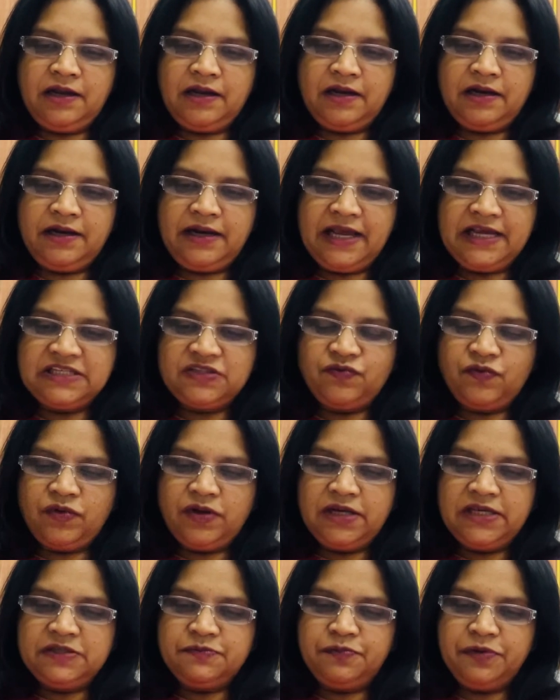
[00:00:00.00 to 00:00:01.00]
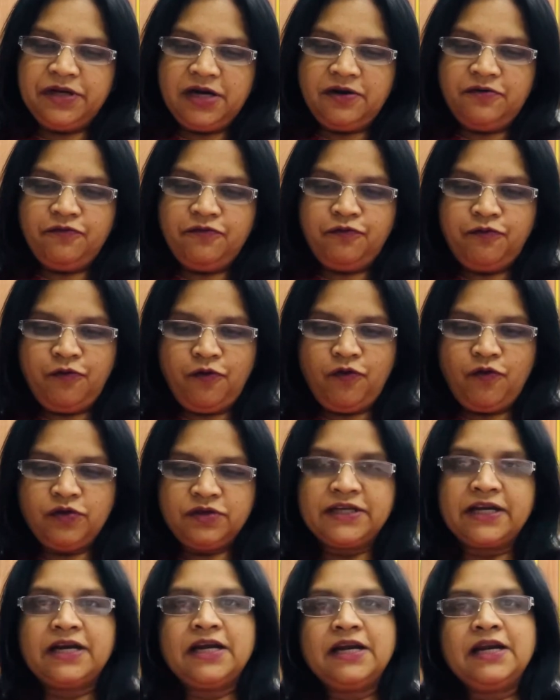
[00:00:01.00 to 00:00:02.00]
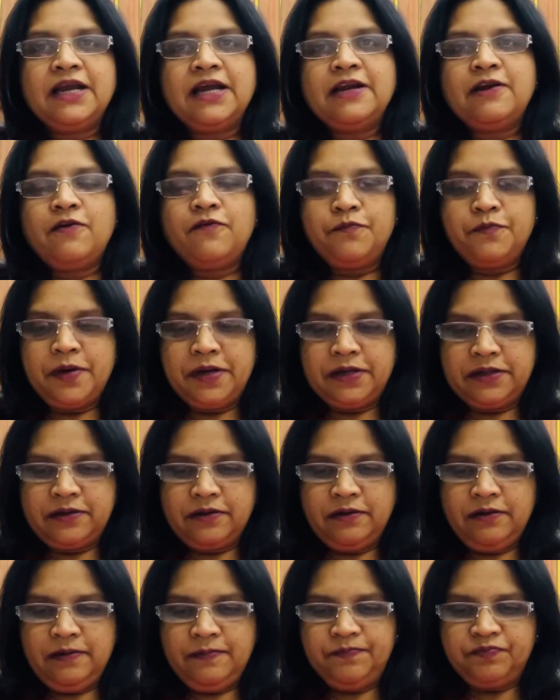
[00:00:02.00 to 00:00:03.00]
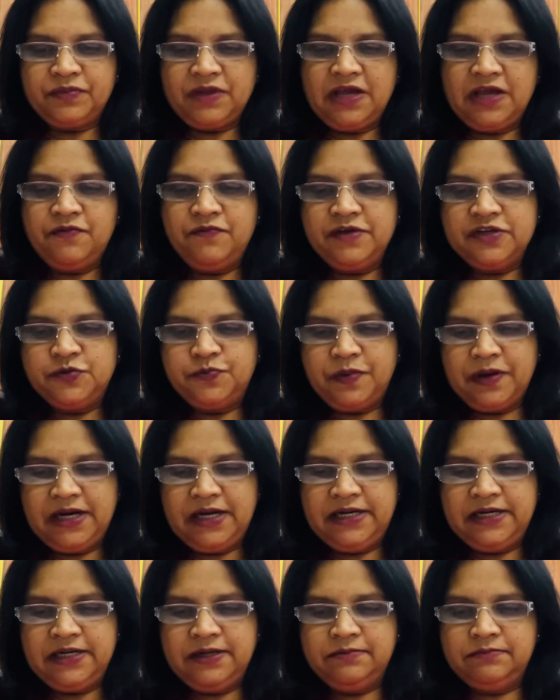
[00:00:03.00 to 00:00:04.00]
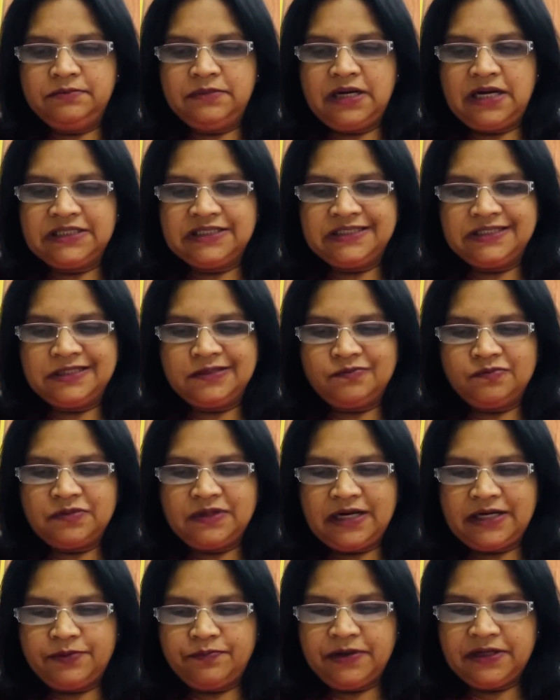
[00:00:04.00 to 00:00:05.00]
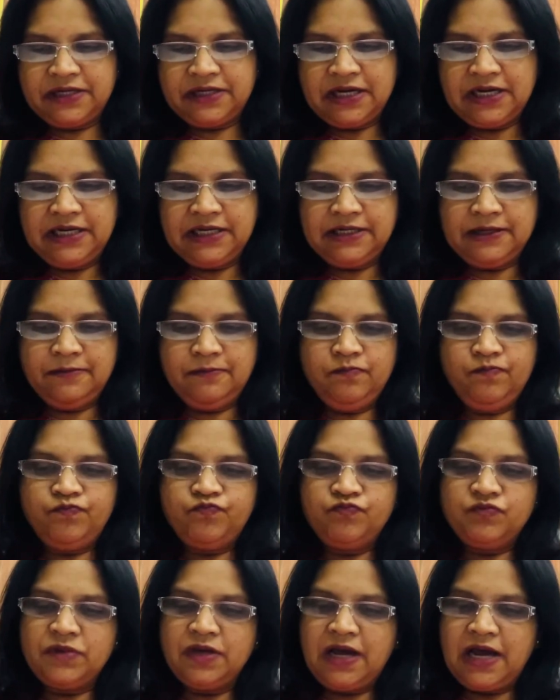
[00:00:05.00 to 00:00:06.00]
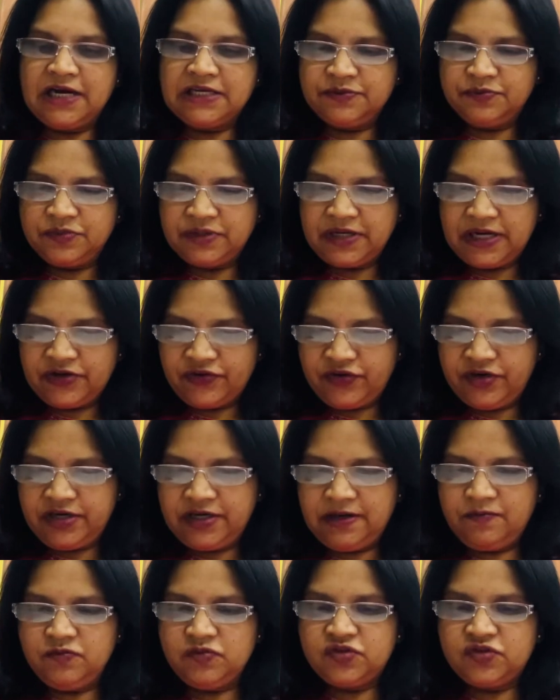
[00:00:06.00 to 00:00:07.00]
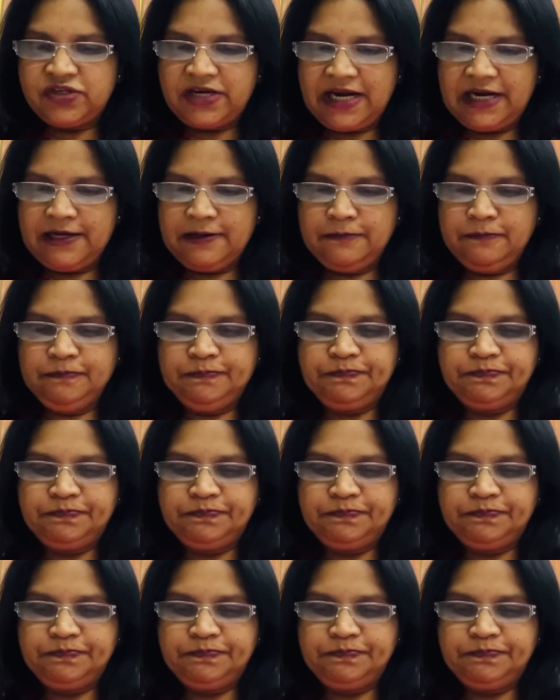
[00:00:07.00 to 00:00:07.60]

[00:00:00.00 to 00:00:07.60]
next one is period 4, second line of metal, in which palladium, argentum metallicum, argentum nitricum, stannum.